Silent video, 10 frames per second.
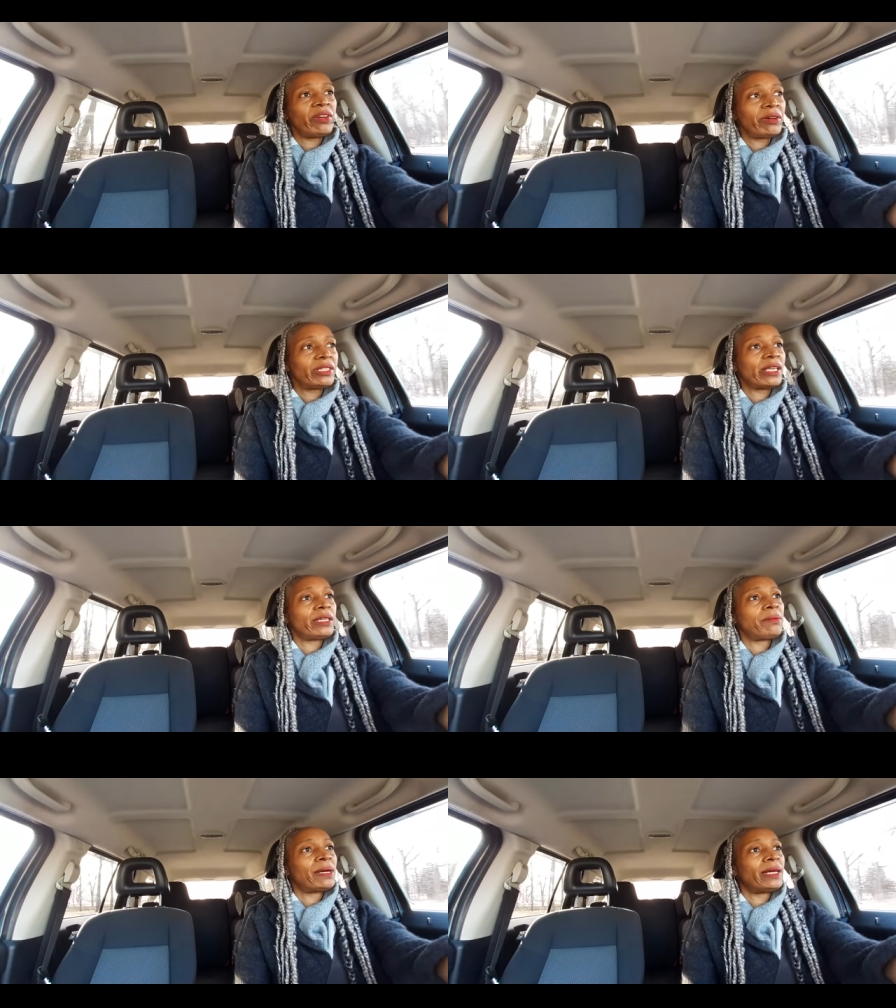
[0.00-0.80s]
very
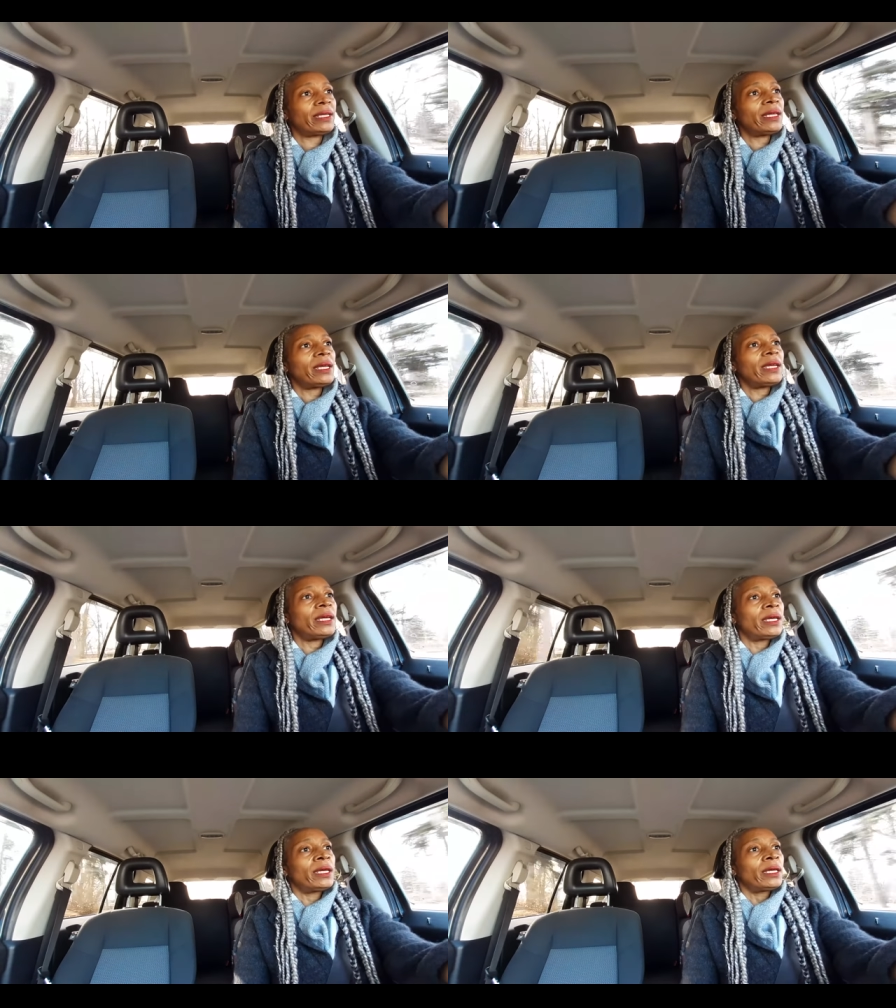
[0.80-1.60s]
sunny, but
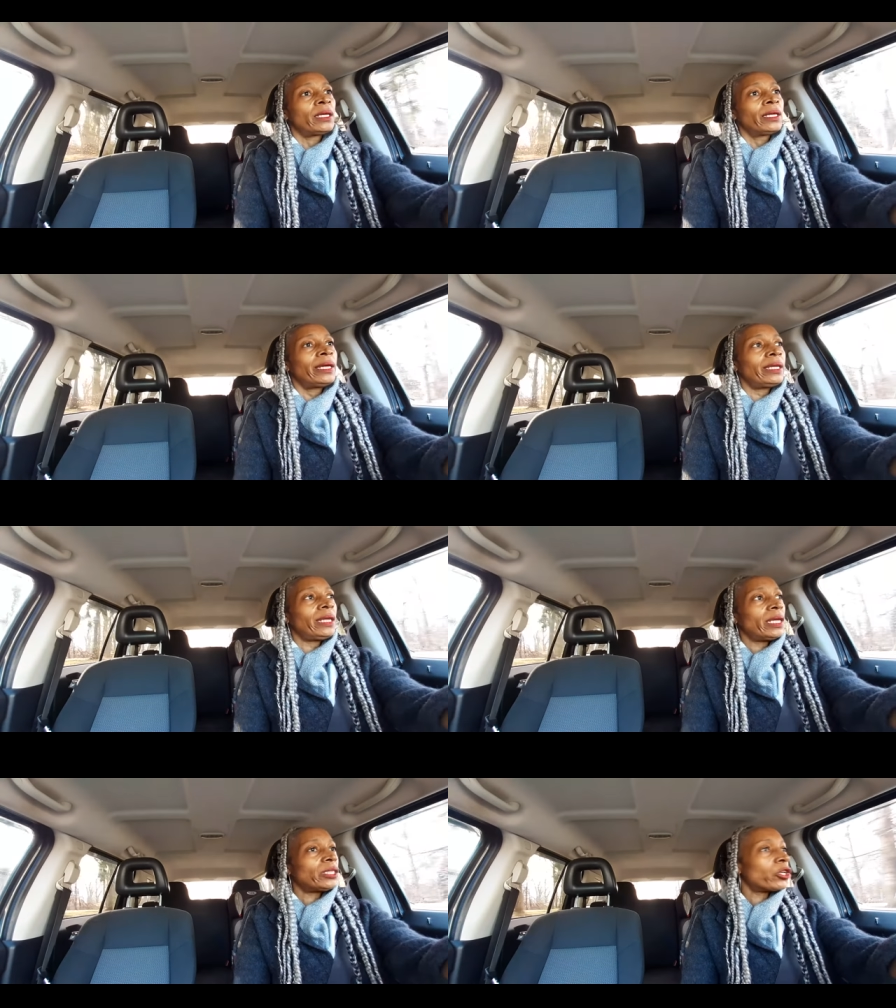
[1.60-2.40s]
it
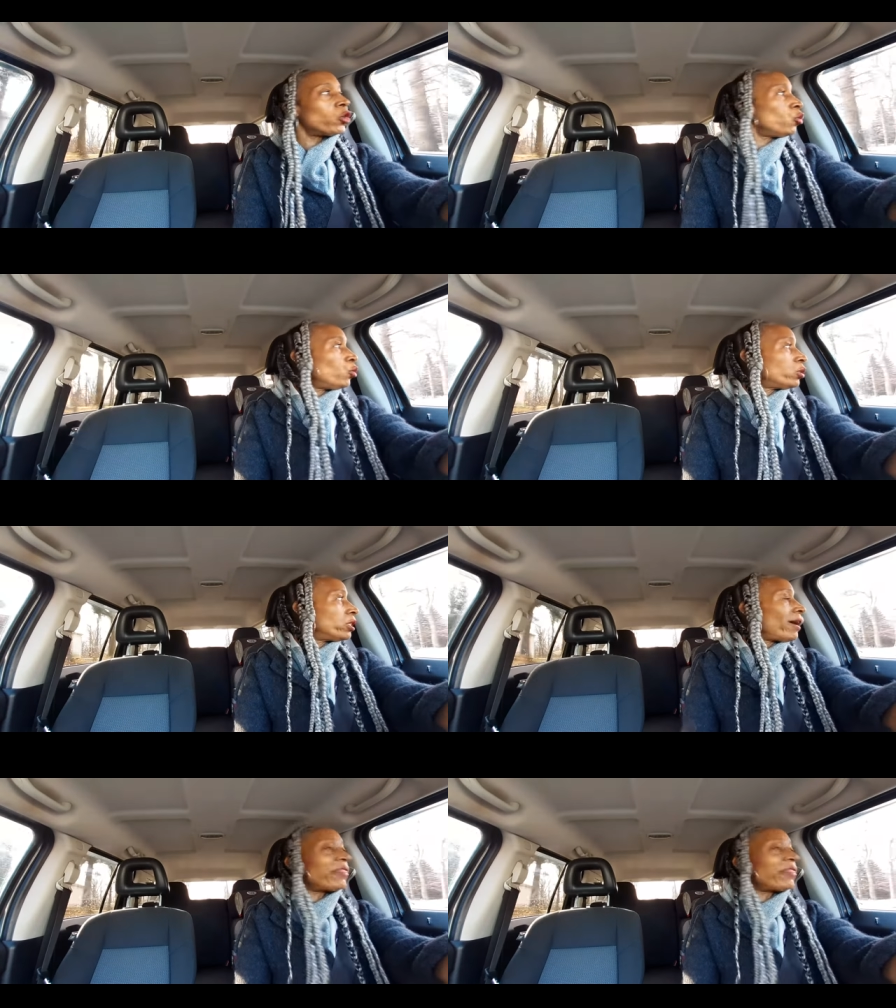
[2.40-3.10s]
is cool still.